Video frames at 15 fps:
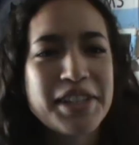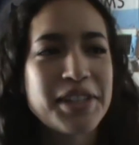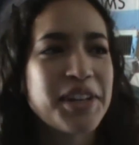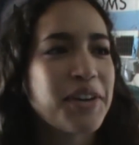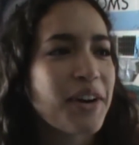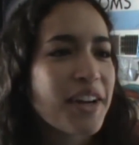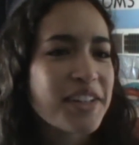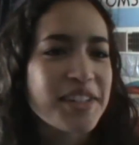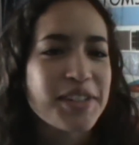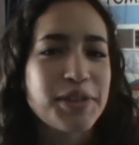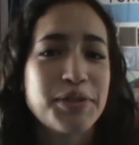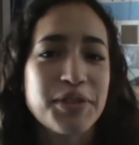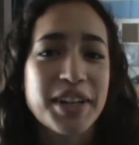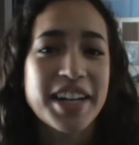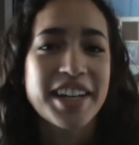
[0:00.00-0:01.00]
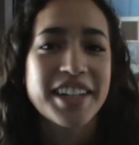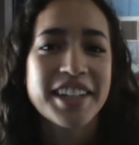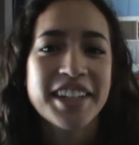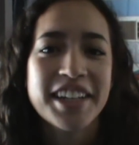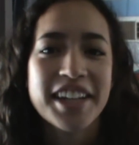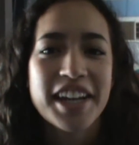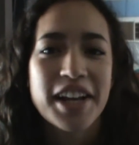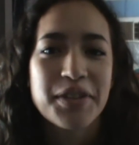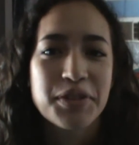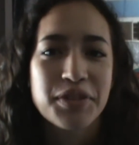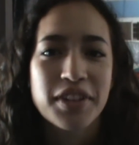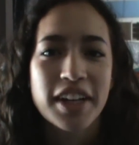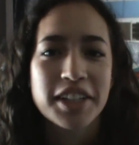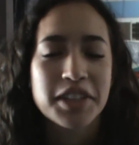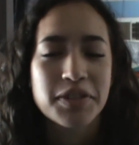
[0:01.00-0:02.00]
so I just read and
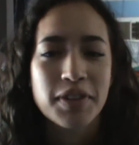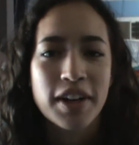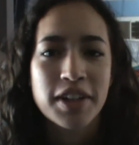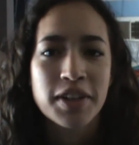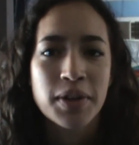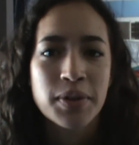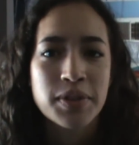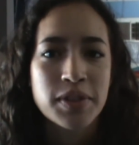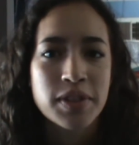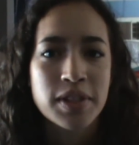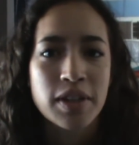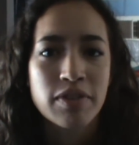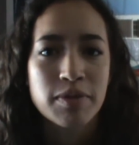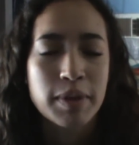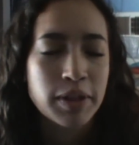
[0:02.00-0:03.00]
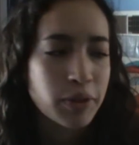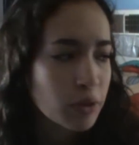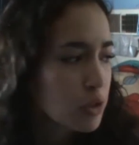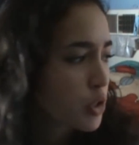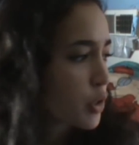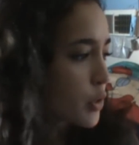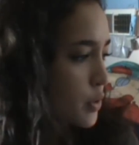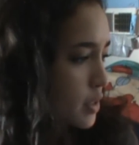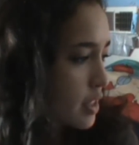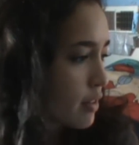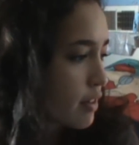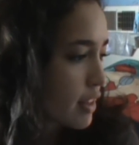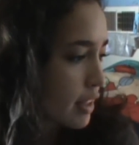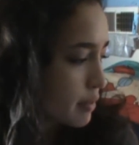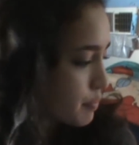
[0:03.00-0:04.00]
reflect and write notes and stuff in my little journals and
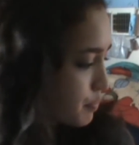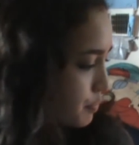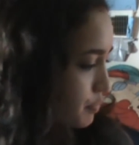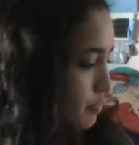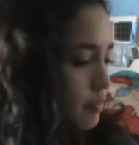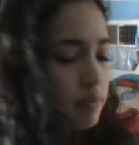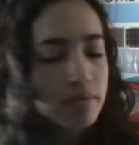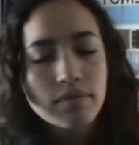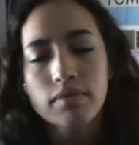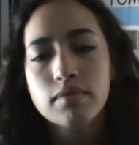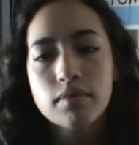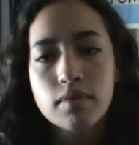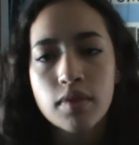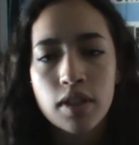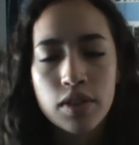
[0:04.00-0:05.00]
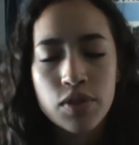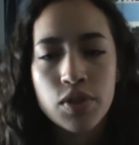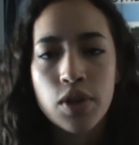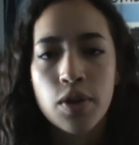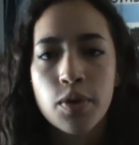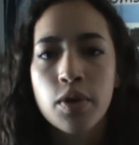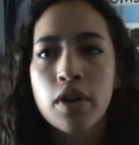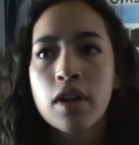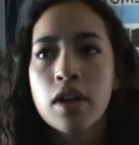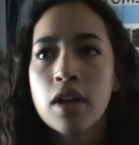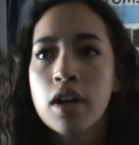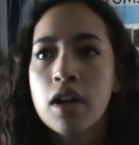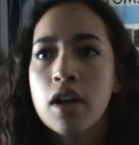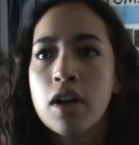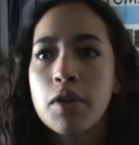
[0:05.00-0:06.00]
everything. And so
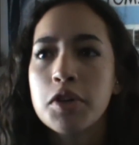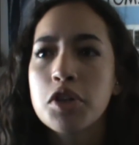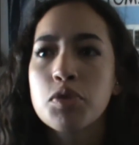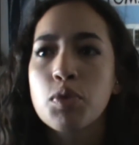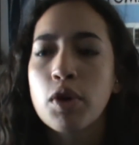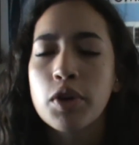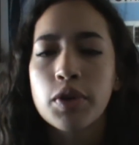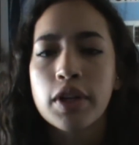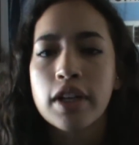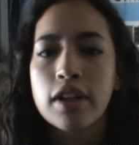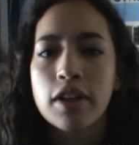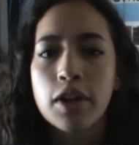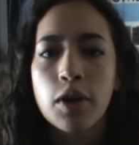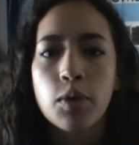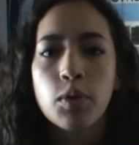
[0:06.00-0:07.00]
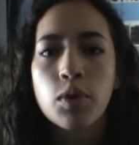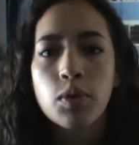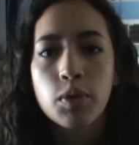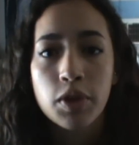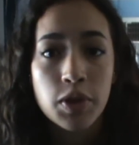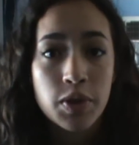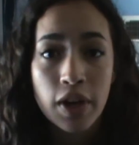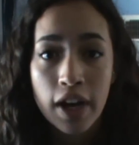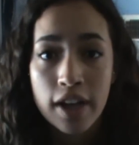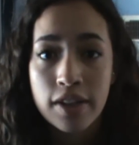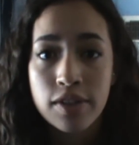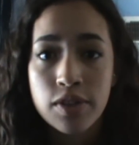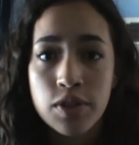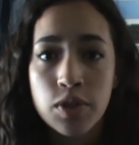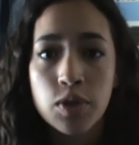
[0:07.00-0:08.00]
I was just wondering, what do you
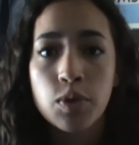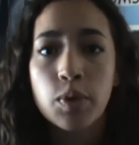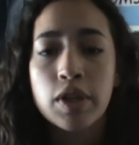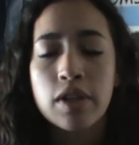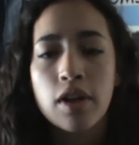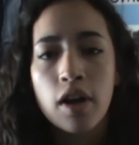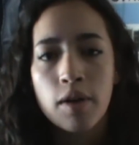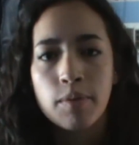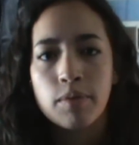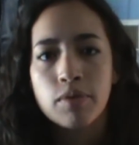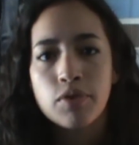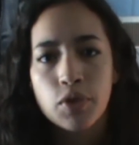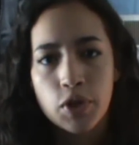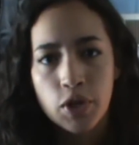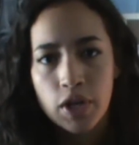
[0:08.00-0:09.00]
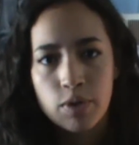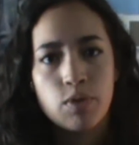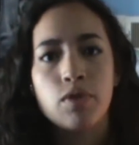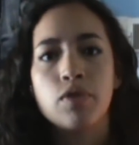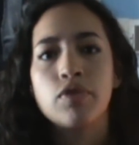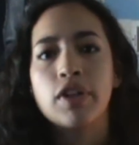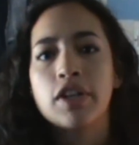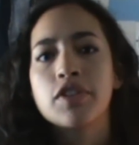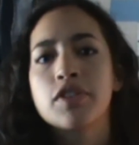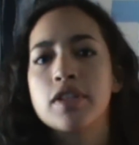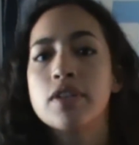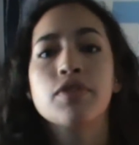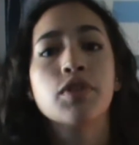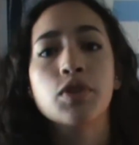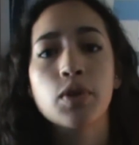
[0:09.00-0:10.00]
guys do for your inward reflection,
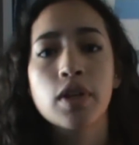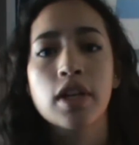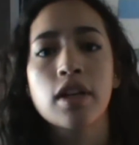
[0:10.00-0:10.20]
if you